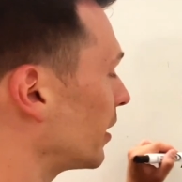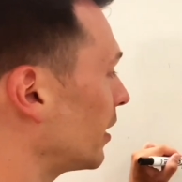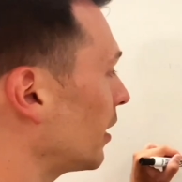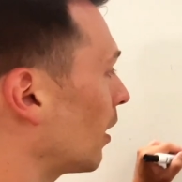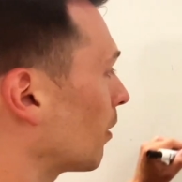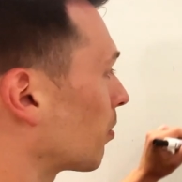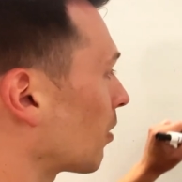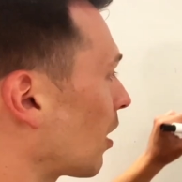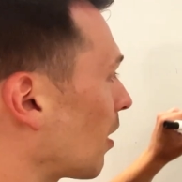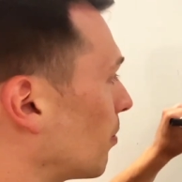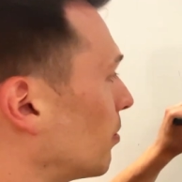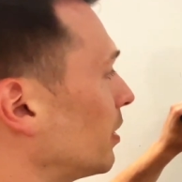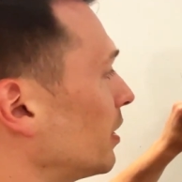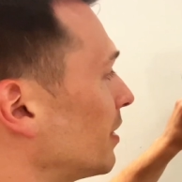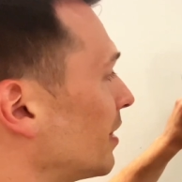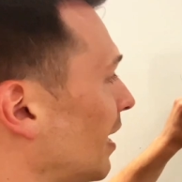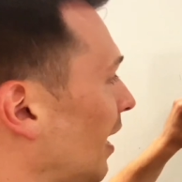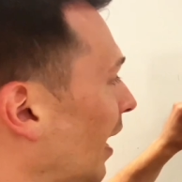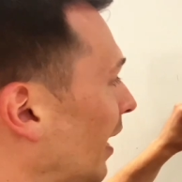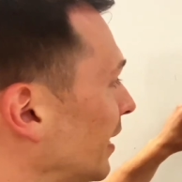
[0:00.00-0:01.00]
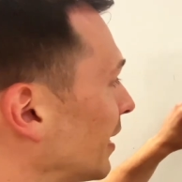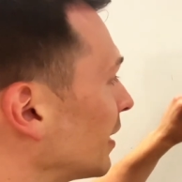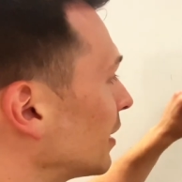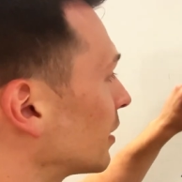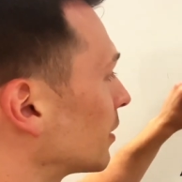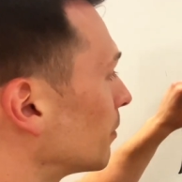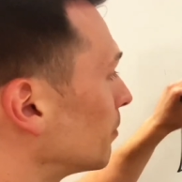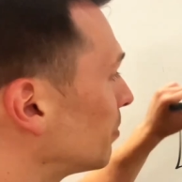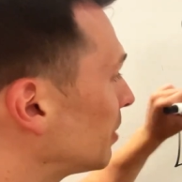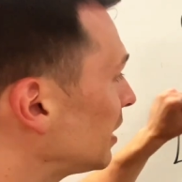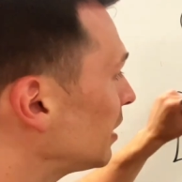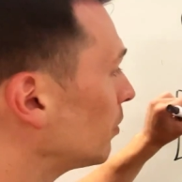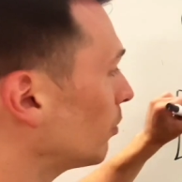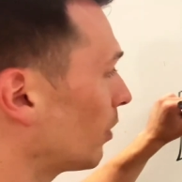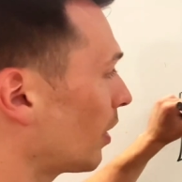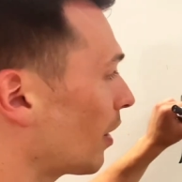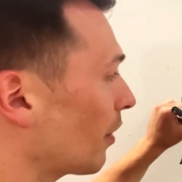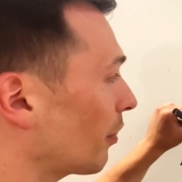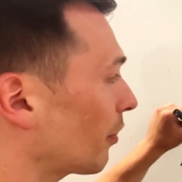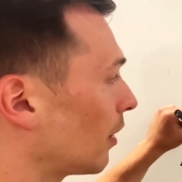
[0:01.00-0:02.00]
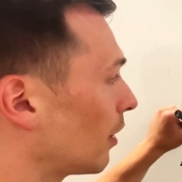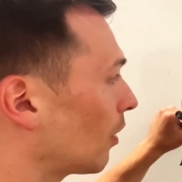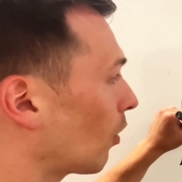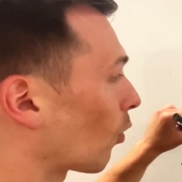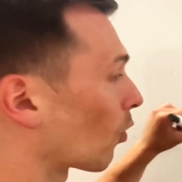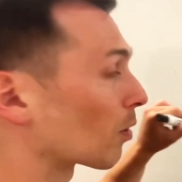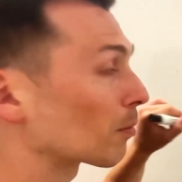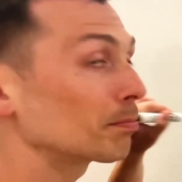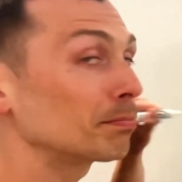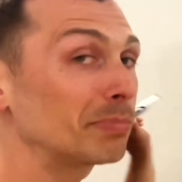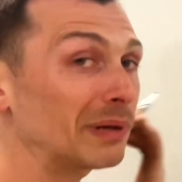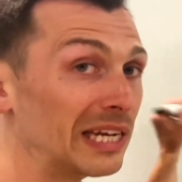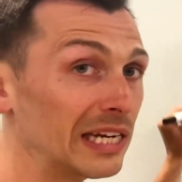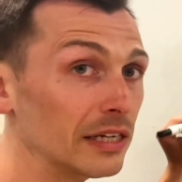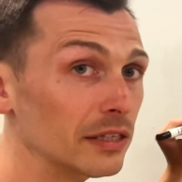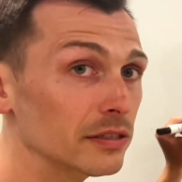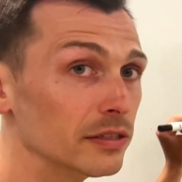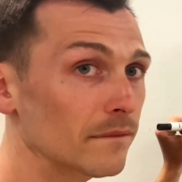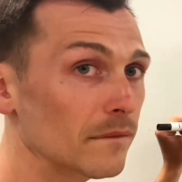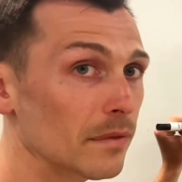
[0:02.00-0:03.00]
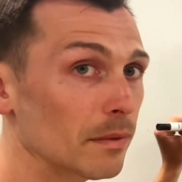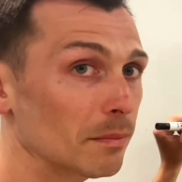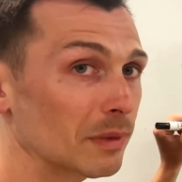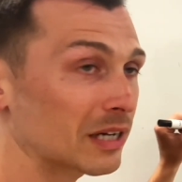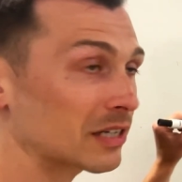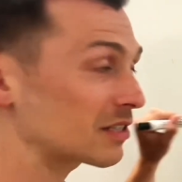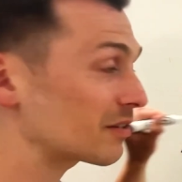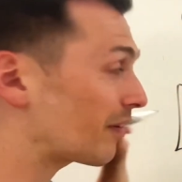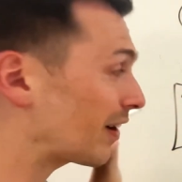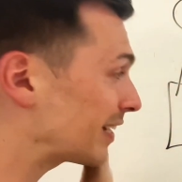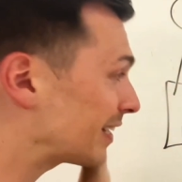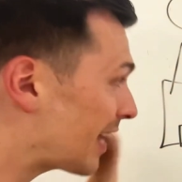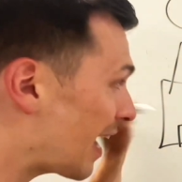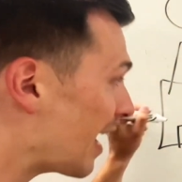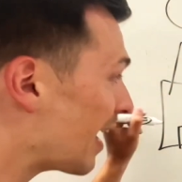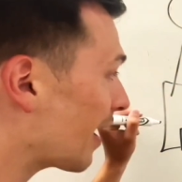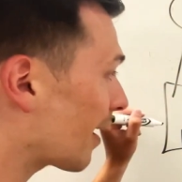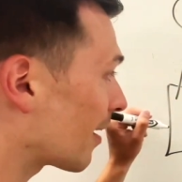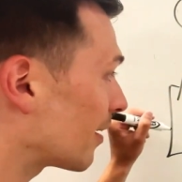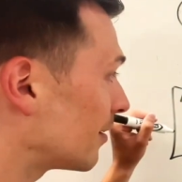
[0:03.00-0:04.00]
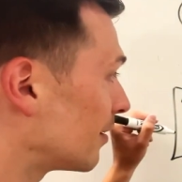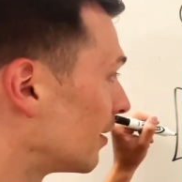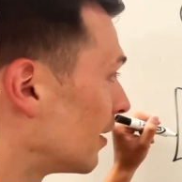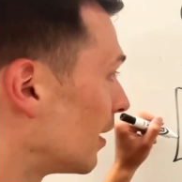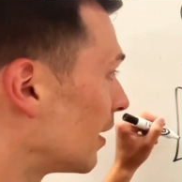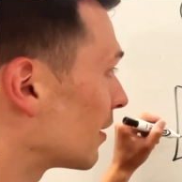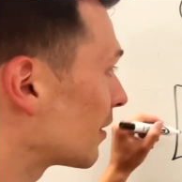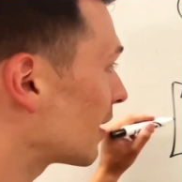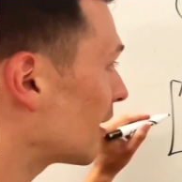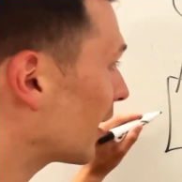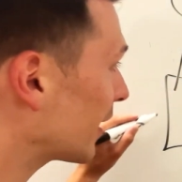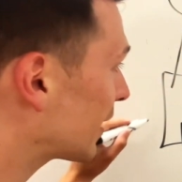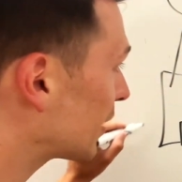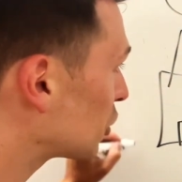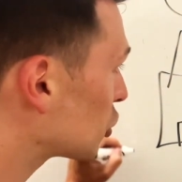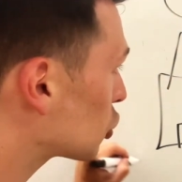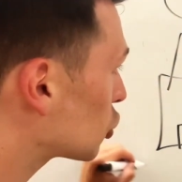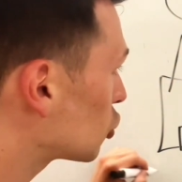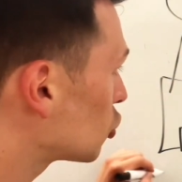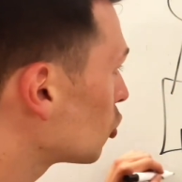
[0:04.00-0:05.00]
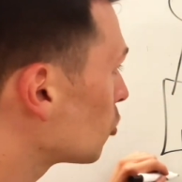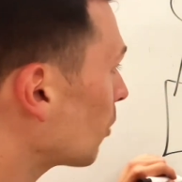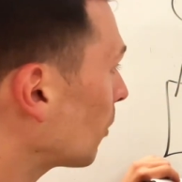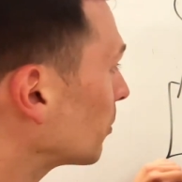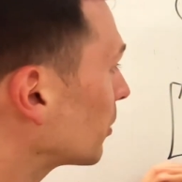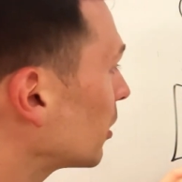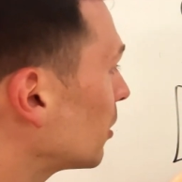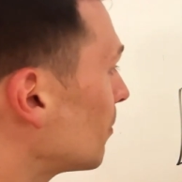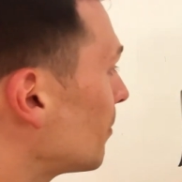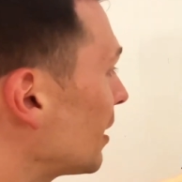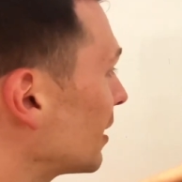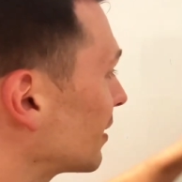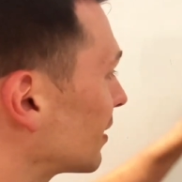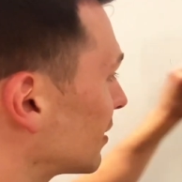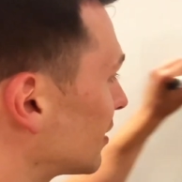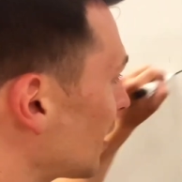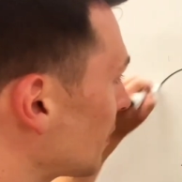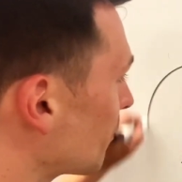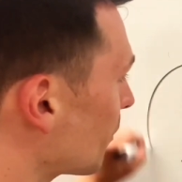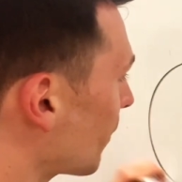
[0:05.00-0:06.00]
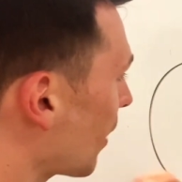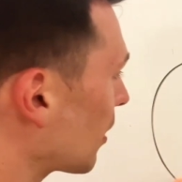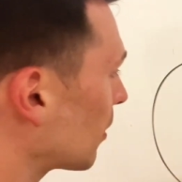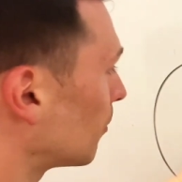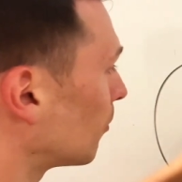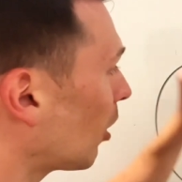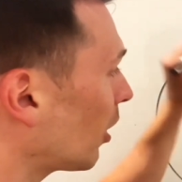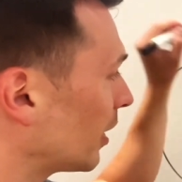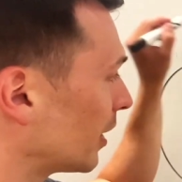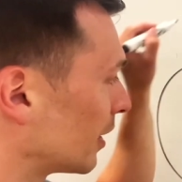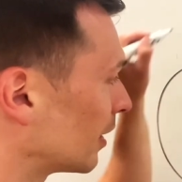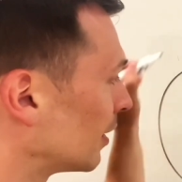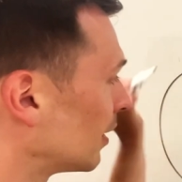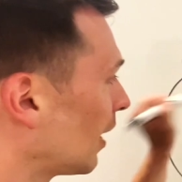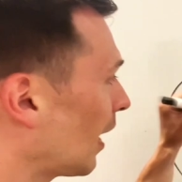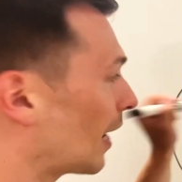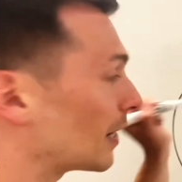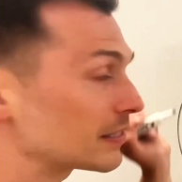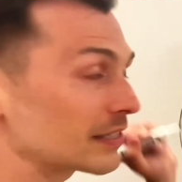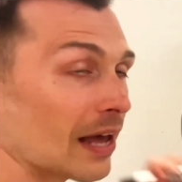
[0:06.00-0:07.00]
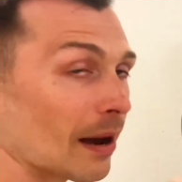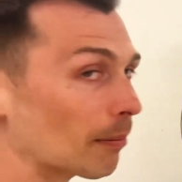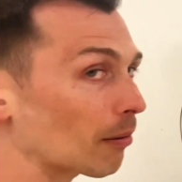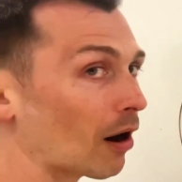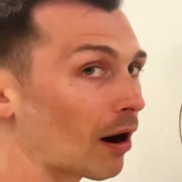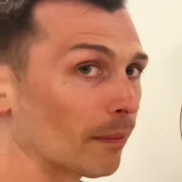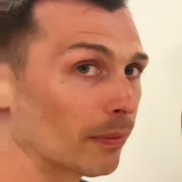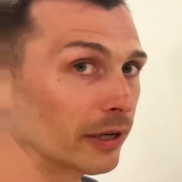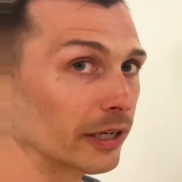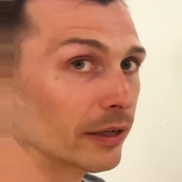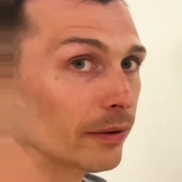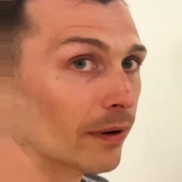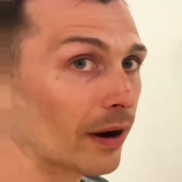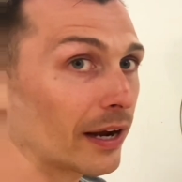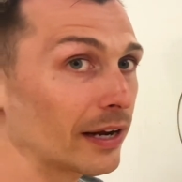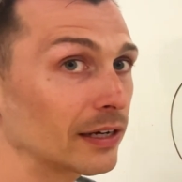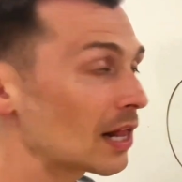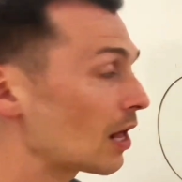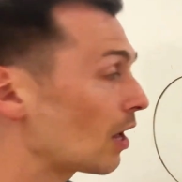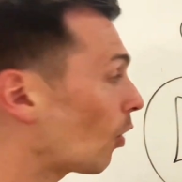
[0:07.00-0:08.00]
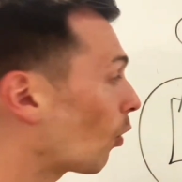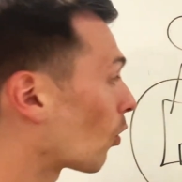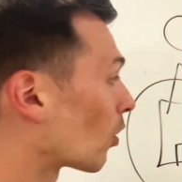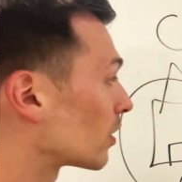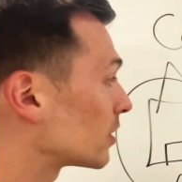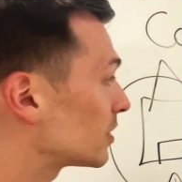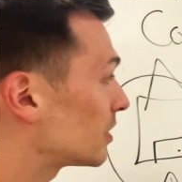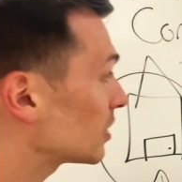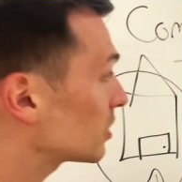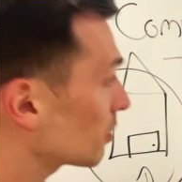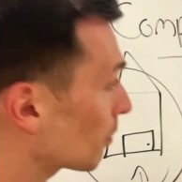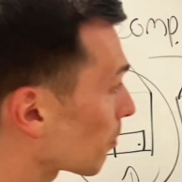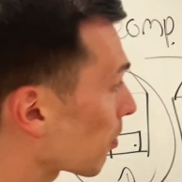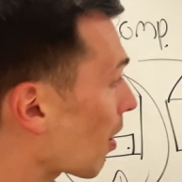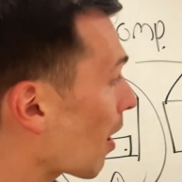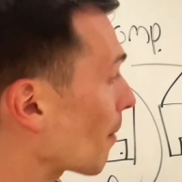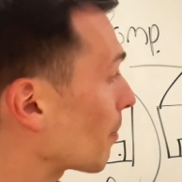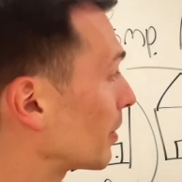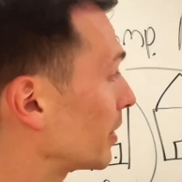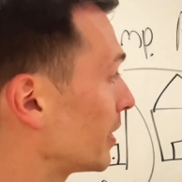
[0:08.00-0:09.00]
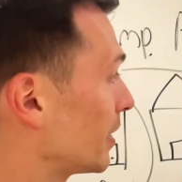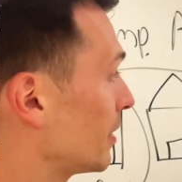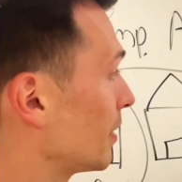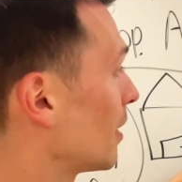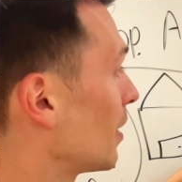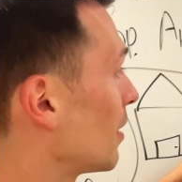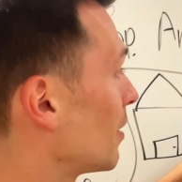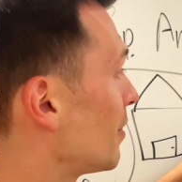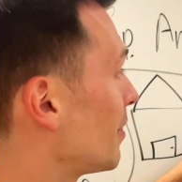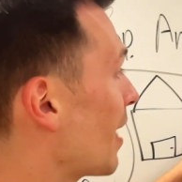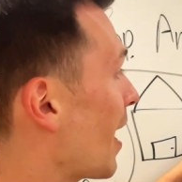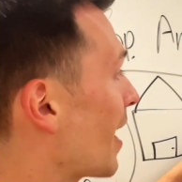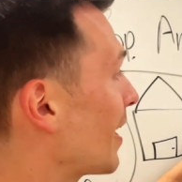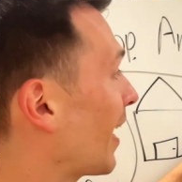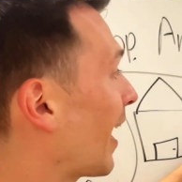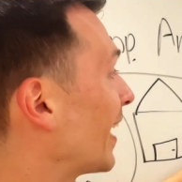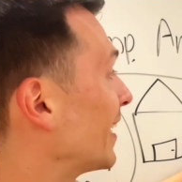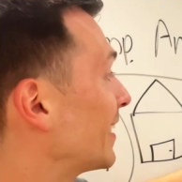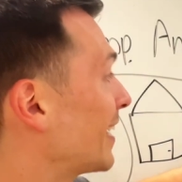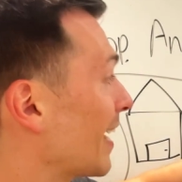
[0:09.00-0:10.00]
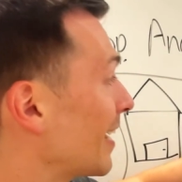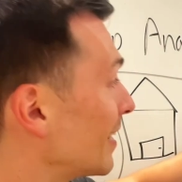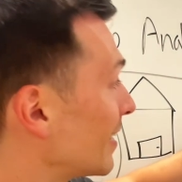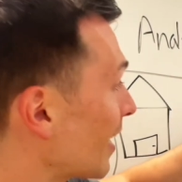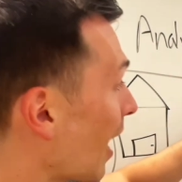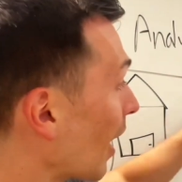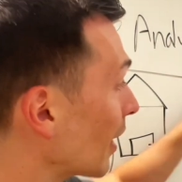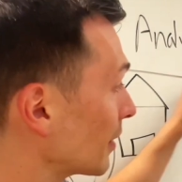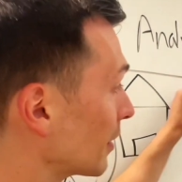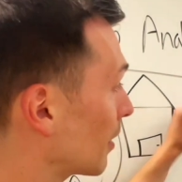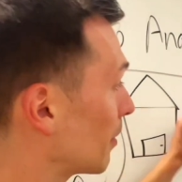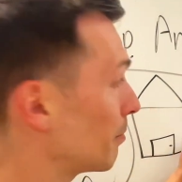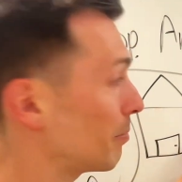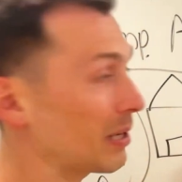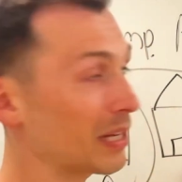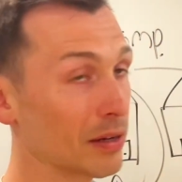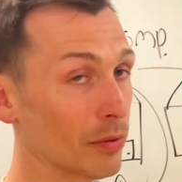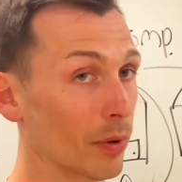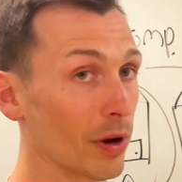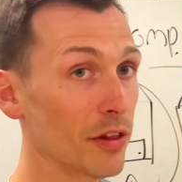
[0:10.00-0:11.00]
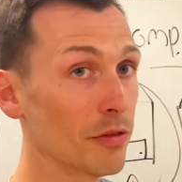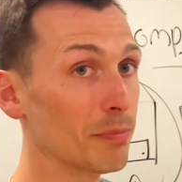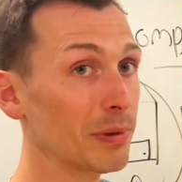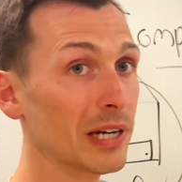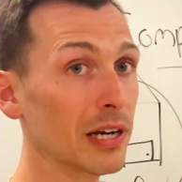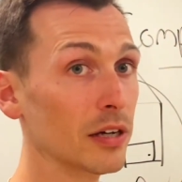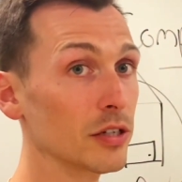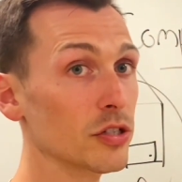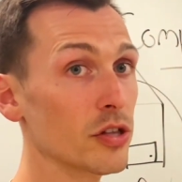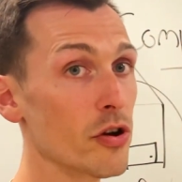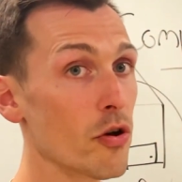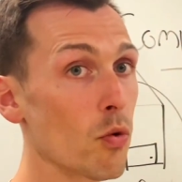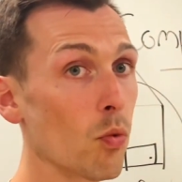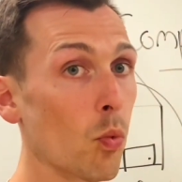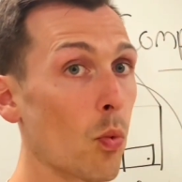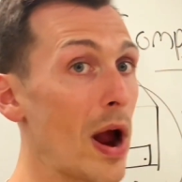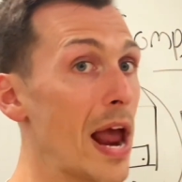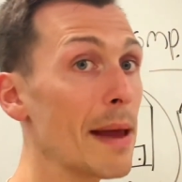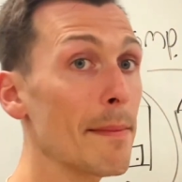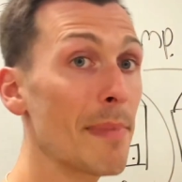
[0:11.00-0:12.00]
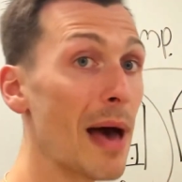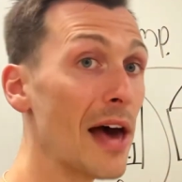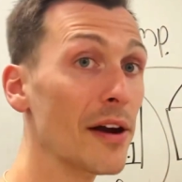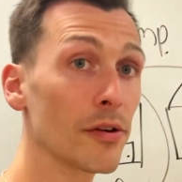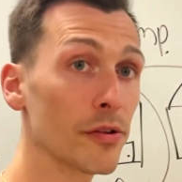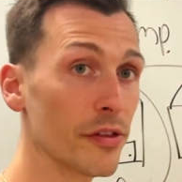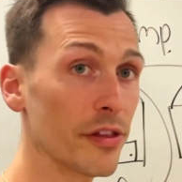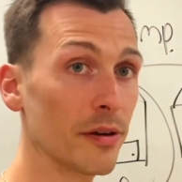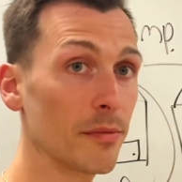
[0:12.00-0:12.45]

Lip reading: a property that I can compete with or beat? Because if I can, then I can assume I'm gonna make the same amount of money as that property, right? Or is this a property that I cannot compete with because they're way better than